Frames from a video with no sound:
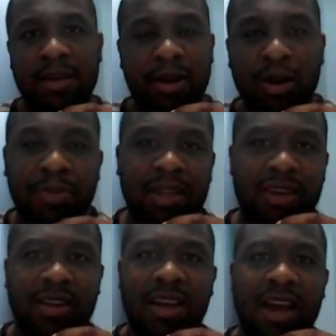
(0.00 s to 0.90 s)
In
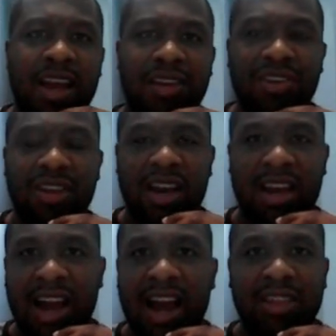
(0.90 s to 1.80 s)
my opinion,
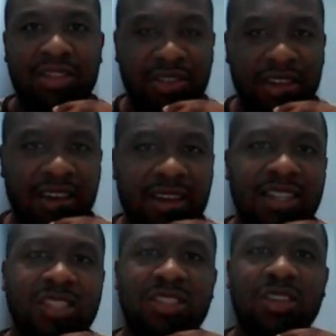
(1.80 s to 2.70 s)
I
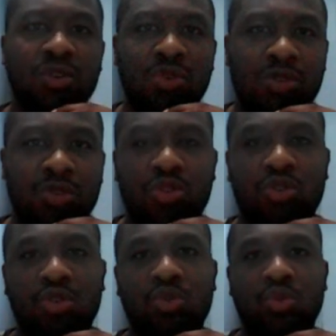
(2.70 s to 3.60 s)
think it's
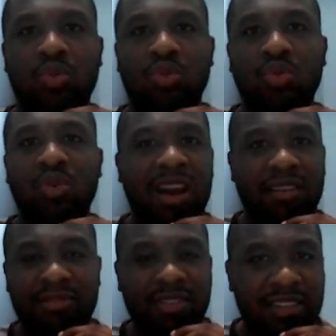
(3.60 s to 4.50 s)
good
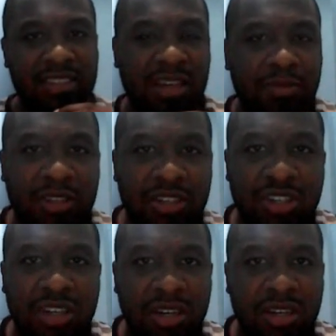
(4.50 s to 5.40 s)
to have the
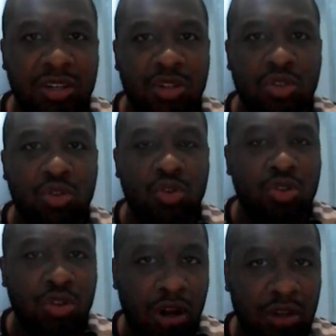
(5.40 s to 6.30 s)
same teacher
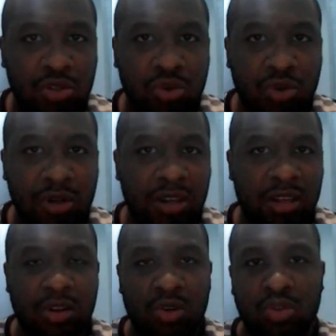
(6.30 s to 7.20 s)
to talk
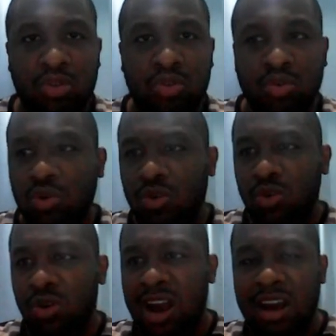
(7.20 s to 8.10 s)
to,
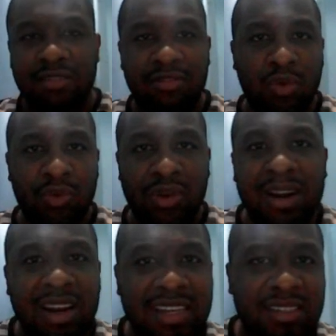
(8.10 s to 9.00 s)
to
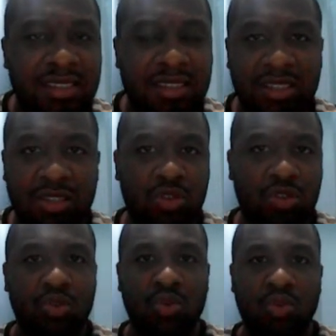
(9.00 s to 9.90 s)
have grammar
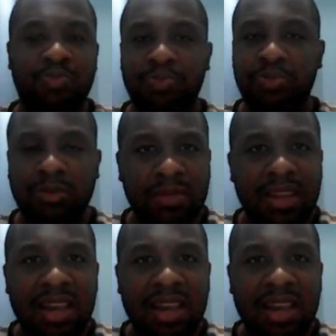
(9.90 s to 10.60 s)
lessons, to